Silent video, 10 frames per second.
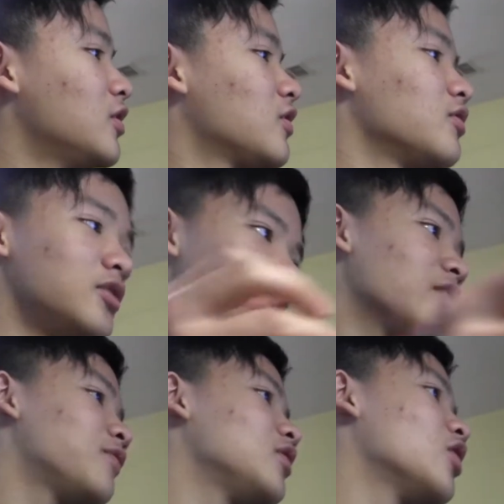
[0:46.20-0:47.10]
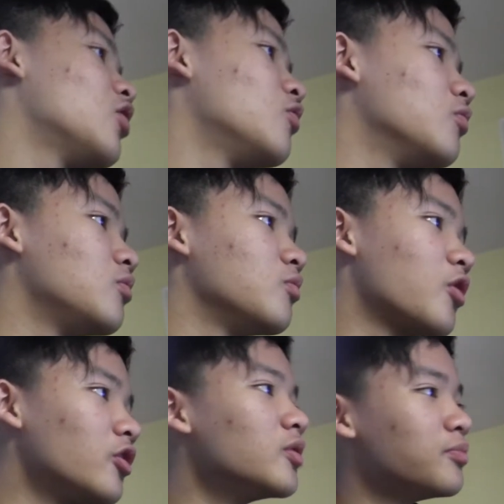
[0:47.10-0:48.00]
so today's video,
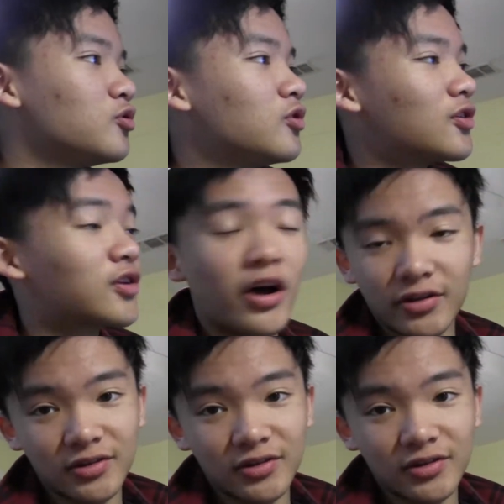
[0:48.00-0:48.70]
we're gonna discuss